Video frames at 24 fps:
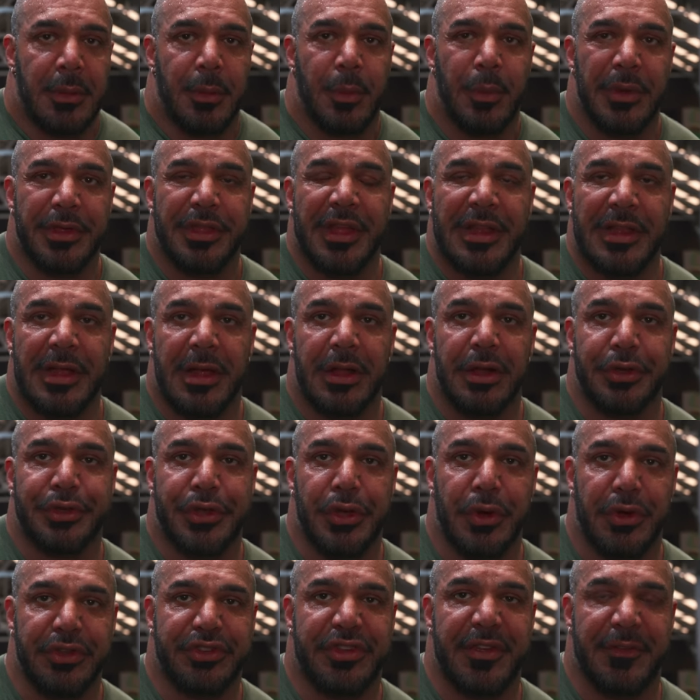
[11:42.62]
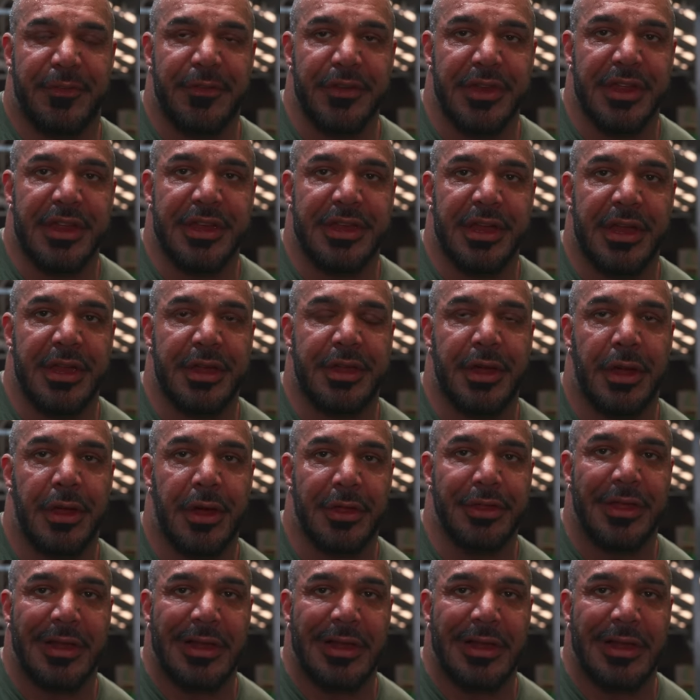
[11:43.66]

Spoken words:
with a little touch if needed on